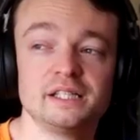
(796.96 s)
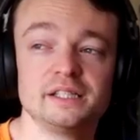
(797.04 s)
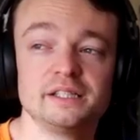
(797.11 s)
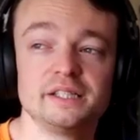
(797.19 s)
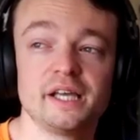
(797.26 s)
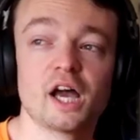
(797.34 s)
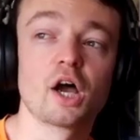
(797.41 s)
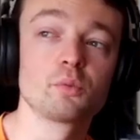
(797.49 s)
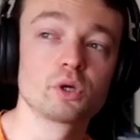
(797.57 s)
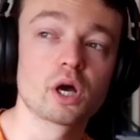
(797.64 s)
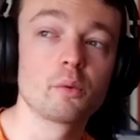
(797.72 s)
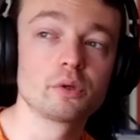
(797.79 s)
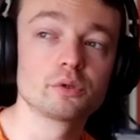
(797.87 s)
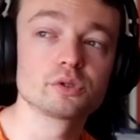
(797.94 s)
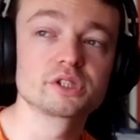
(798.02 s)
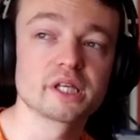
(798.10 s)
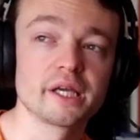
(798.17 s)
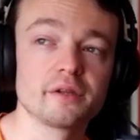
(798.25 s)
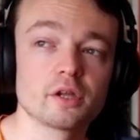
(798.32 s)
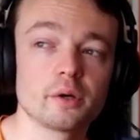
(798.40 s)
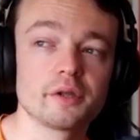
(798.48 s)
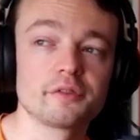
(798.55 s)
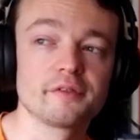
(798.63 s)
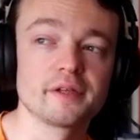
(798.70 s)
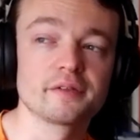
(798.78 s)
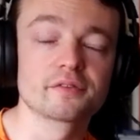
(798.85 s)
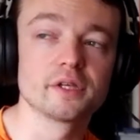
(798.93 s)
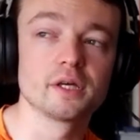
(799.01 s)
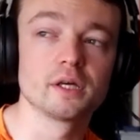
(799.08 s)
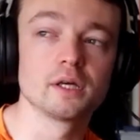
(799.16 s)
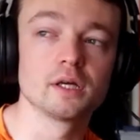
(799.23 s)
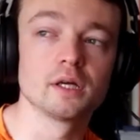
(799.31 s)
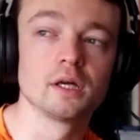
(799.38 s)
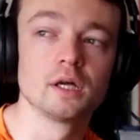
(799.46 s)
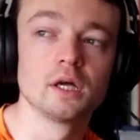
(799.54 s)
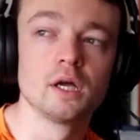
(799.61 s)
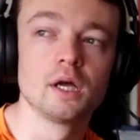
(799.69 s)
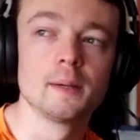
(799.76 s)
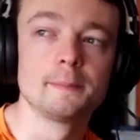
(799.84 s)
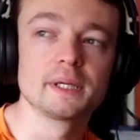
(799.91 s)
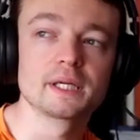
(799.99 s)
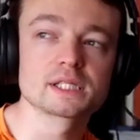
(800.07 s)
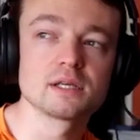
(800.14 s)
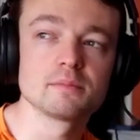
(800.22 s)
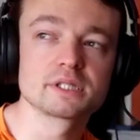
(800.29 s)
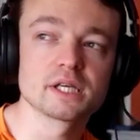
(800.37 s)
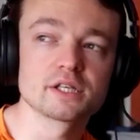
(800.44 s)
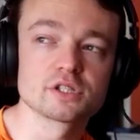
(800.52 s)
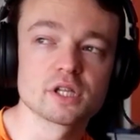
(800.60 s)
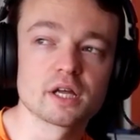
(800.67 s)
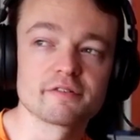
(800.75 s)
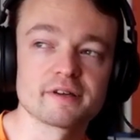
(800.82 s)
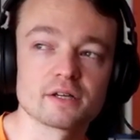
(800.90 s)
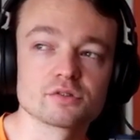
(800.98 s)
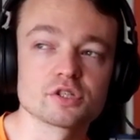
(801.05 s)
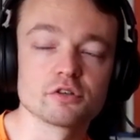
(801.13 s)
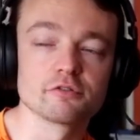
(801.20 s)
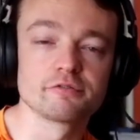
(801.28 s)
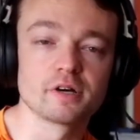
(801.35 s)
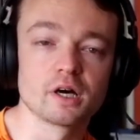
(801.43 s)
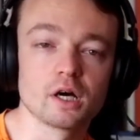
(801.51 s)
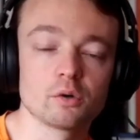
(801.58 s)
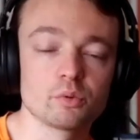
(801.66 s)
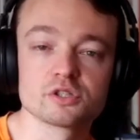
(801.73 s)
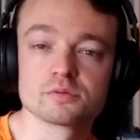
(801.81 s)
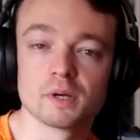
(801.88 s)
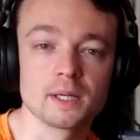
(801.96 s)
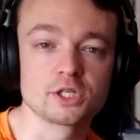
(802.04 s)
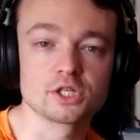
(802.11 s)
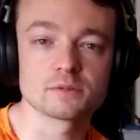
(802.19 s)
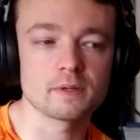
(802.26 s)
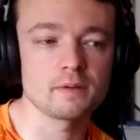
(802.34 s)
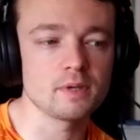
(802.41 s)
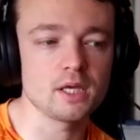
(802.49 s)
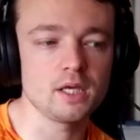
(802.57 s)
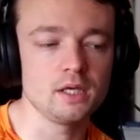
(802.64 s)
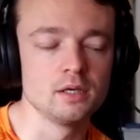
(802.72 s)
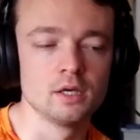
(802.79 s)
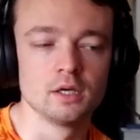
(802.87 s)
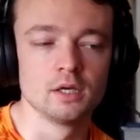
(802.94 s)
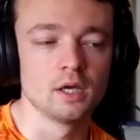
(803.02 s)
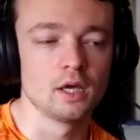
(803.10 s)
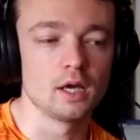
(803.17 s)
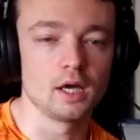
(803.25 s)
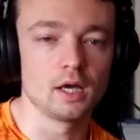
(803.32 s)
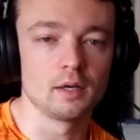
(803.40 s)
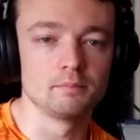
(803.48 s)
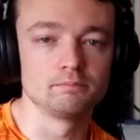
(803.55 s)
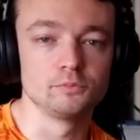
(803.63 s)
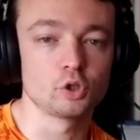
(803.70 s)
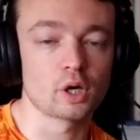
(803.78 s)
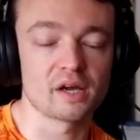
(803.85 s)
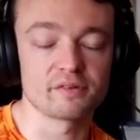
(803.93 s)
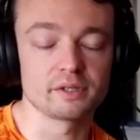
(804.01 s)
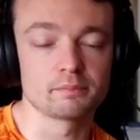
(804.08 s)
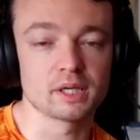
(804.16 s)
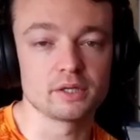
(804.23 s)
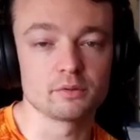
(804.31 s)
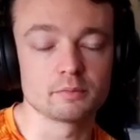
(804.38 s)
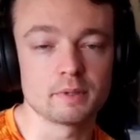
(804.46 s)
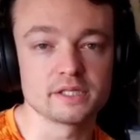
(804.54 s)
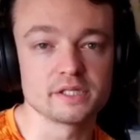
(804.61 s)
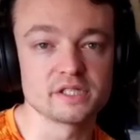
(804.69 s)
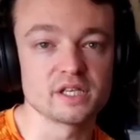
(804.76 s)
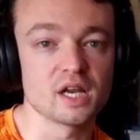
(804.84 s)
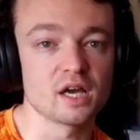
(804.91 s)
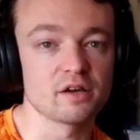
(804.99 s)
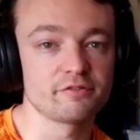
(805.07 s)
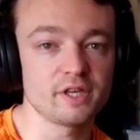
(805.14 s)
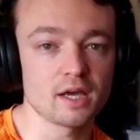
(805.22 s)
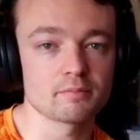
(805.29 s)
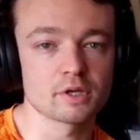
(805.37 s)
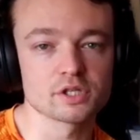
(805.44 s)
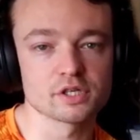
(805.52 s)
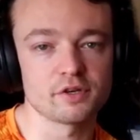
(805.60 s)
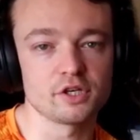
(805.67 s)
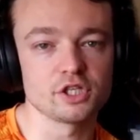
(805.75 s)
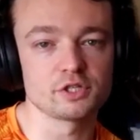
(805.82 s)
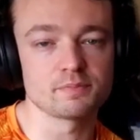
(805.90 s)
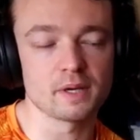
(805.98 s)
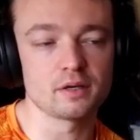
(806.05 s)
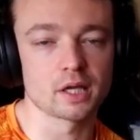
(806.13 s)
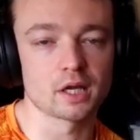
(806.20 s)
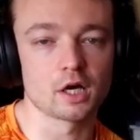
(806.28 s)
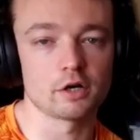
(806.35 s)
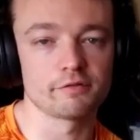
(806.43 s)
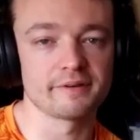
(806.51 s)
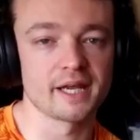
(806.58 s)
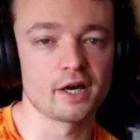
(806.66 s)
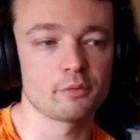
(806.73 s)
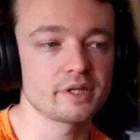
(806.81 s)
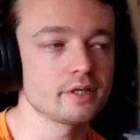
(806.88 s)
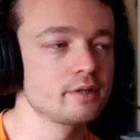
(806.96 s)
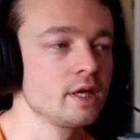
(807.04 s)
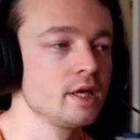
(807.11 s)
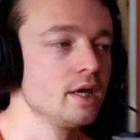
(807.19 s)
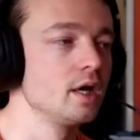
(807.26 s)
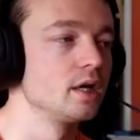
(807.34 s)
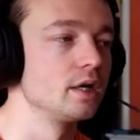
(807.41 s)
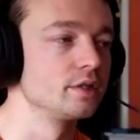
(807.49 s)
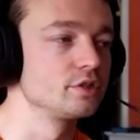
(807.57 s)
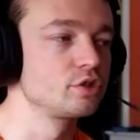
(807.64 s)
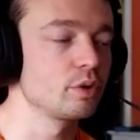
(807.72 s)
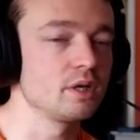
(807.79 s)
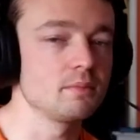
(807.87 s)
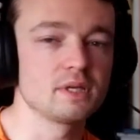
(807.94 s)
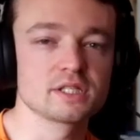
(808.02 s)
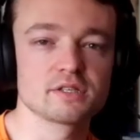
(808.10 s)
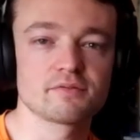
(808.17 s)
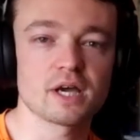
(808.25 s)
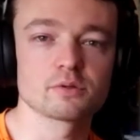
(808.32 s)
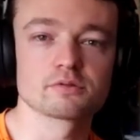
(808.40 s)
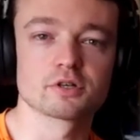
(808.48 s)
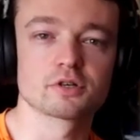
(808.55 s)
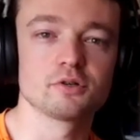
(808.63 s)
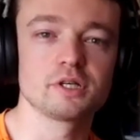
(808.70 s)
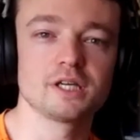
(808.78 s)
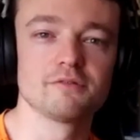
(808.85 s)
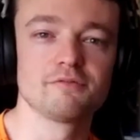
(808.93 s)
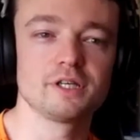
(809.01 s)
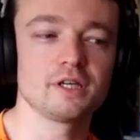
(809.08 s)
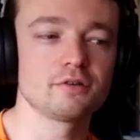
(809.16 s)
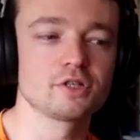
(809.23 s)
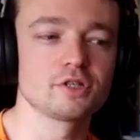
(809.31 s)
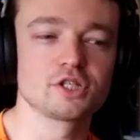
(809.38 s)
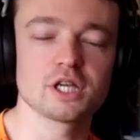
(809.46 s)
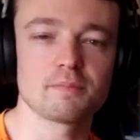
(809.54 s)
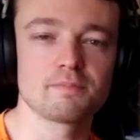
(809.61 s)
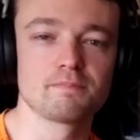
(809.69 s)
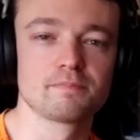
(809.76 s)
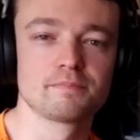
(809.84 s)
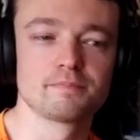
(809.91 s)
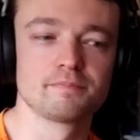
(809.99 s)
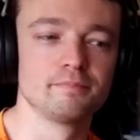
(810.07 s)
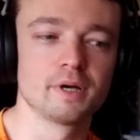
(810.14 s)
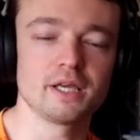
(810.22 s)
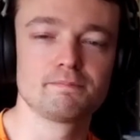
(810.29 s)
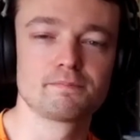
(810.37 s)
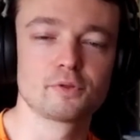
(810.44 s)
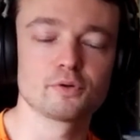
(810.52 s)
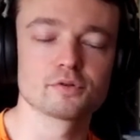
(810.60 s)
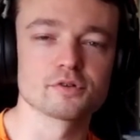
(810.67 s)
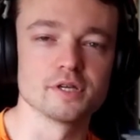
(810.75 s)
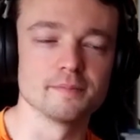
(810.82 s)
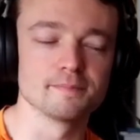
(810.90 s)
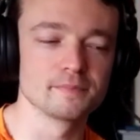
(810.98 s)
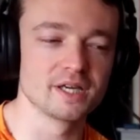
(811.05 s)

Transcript: Yeah, I will say though, I think the biggest limitation I found so far, which might just be me not having played with bases enough yet because I've only spent like half an hour with it, and 20 minutes of that was recording a video to share my thoughts on it.